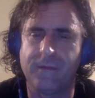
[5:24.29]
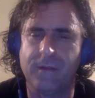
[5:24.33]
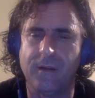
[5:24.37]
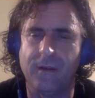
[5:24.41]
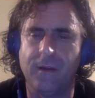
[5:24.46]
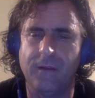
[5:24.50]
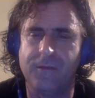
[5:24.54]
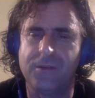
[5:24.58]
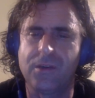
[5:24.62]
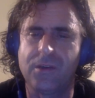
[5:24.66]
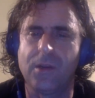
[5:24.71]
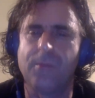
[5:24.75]

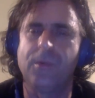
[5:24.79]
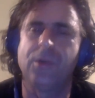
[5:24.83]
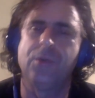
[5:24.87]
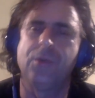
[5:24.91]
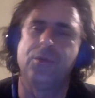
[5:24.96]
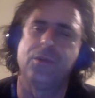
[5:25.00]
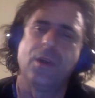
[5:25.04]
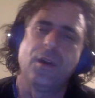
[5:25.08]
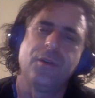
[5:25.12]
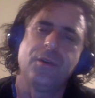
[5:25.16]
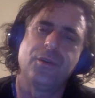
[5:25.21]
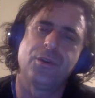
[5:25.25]
of someone
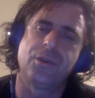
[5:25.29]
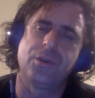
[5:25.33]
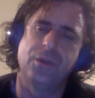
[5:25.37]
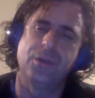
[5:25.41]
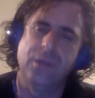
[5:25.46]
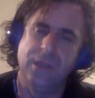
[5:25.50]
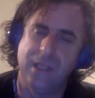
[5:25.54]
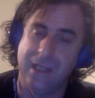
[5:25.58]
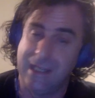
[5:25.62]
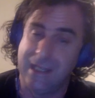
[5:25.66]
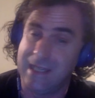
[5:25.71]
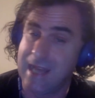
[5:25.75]
who's
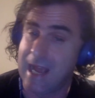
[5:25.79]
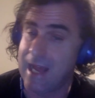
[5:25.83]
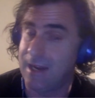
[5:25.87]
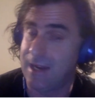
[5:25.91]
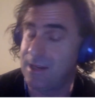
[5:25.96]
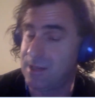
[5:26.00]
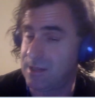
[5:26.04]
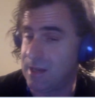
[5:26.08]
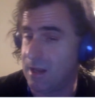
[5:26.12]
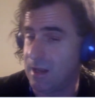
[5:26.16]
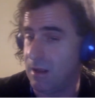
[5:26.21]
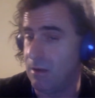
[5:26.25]
understood the
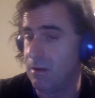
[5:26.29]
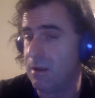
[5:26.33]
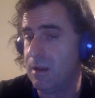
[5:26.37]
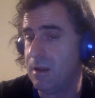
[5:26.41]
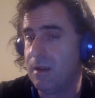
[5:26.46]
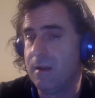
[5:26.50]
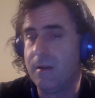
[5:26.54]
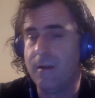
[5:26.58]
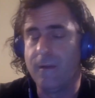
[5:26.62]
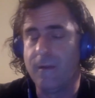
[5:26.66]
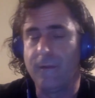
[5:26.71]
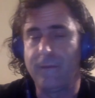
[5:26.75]
data cell
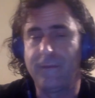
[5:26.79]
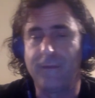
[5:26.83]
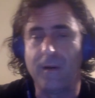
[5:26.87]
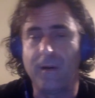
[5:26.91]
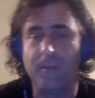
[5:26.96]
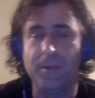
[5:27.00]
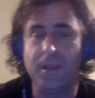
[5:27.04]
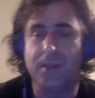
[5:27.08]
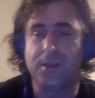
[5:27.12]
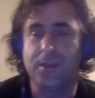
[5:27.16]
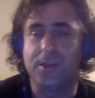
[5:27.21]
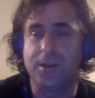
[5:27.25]

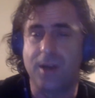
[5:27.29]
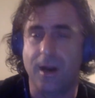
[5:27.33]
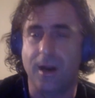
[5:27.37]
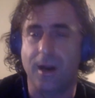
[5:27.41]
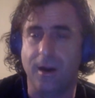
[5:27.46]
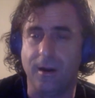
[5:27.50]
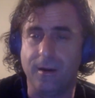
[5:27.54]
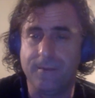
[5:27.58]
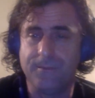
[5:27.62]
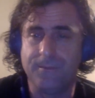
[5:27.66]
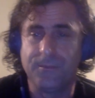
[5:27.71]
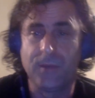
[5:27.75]
from the
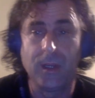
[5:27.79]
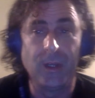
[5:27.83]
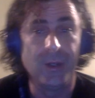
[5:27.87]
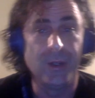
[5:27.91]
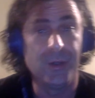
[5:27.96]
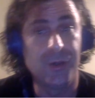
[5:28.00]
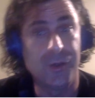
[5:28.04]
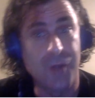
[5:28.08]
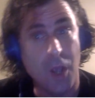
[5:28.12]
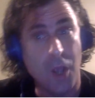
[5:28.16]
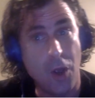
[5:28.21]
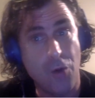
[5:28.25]
start.
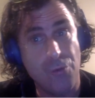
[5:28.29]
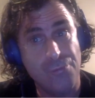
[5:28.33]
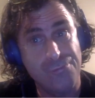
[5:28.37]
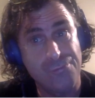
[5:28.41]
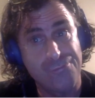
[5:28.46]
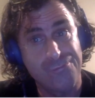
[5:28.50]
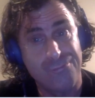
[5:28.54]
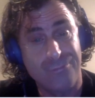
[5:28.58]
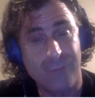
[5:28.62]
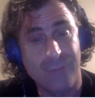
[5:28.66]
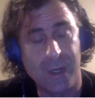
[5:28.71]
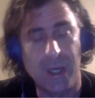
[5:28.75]
So
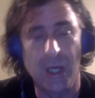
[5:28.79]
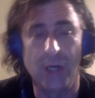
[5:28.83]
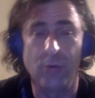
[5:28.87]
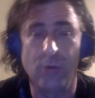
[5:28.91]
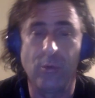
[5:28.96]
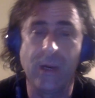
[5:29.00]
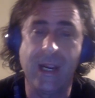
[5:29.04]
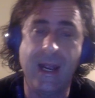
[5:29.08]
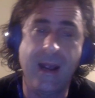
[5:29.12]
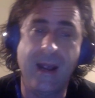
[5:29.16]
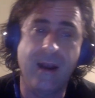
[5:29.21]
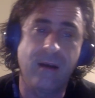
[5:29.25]
here
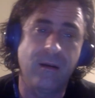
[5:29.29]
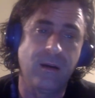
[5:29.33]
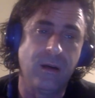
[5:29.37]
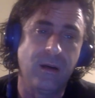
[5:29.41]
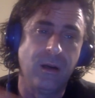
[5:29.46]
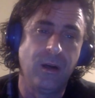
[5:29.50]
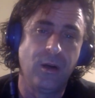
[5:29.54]
we are.